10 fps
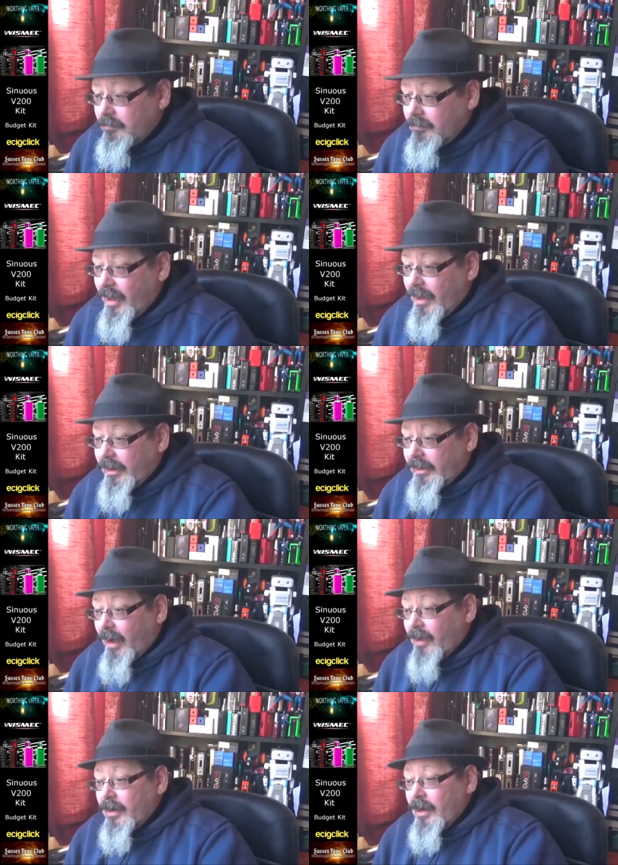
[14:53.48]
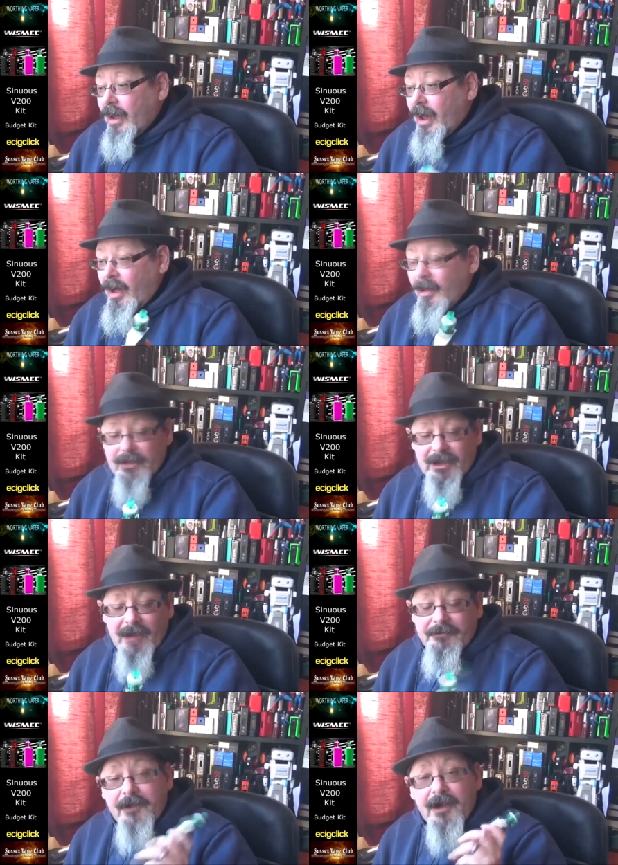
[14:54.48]
there you go. Um, you
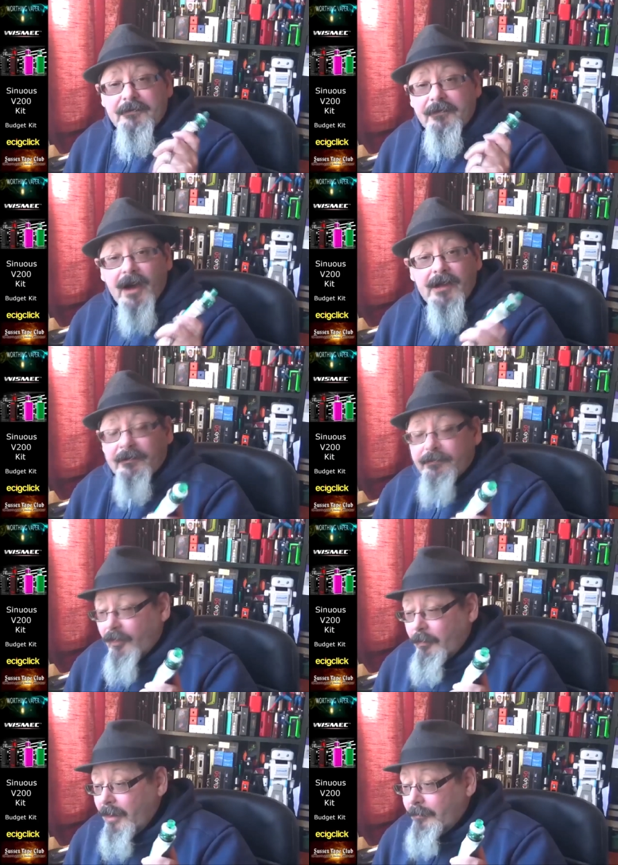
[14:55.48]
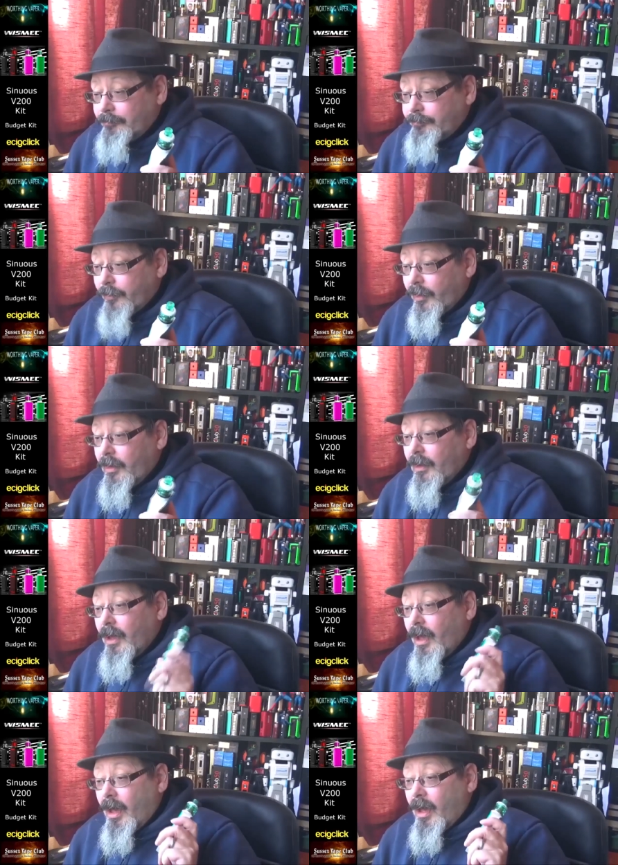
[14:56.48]
get a fair flavour from it,
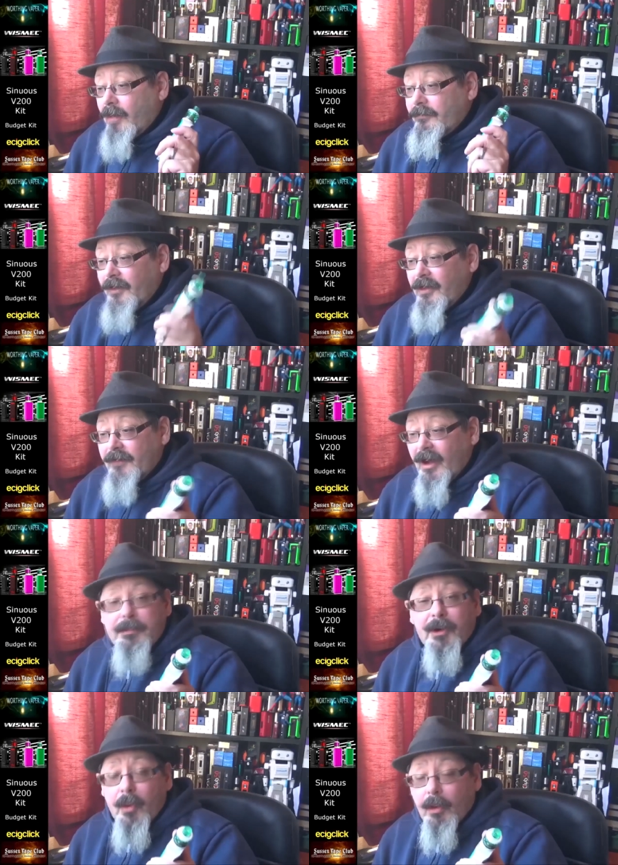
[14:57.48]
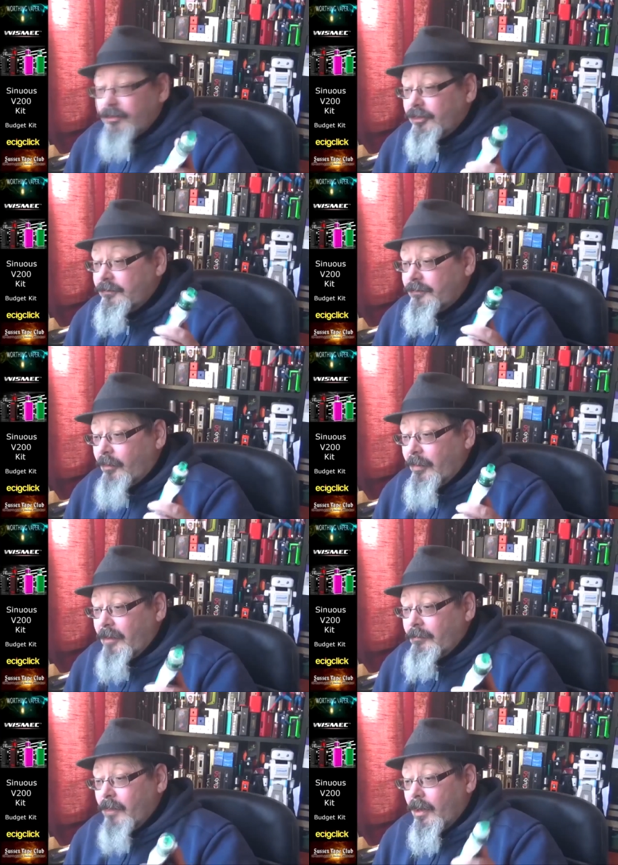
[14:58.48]
uh, fair vapour quality from
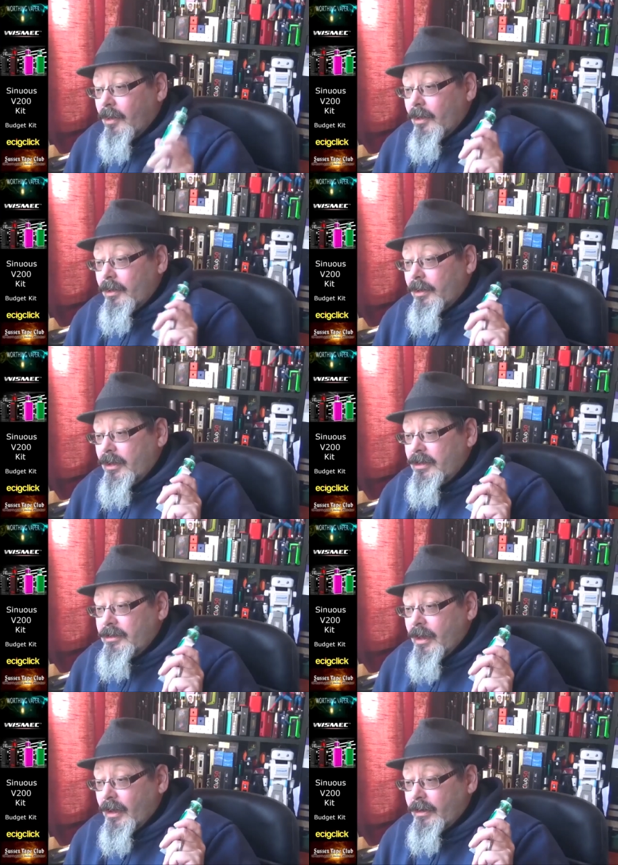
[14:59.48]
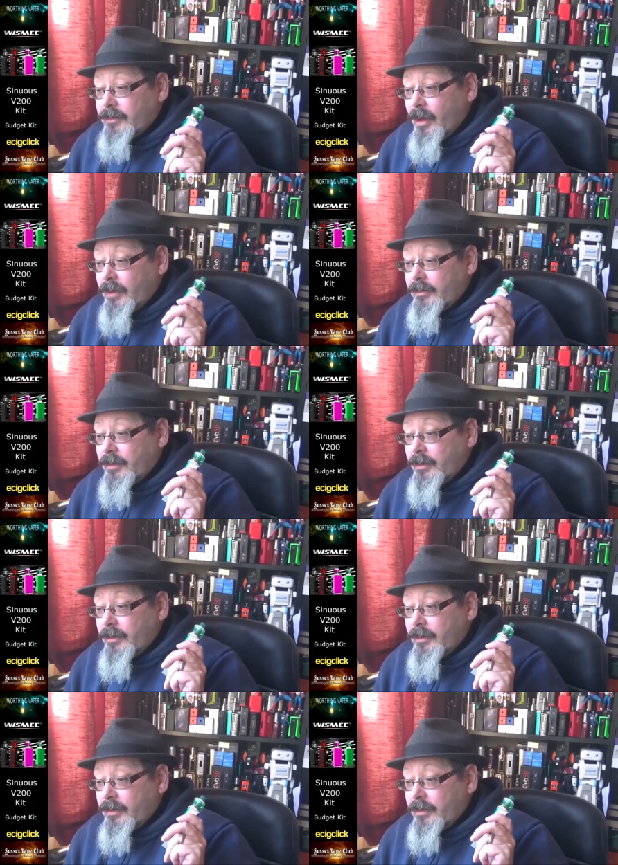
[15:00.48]
it. The uh, uh,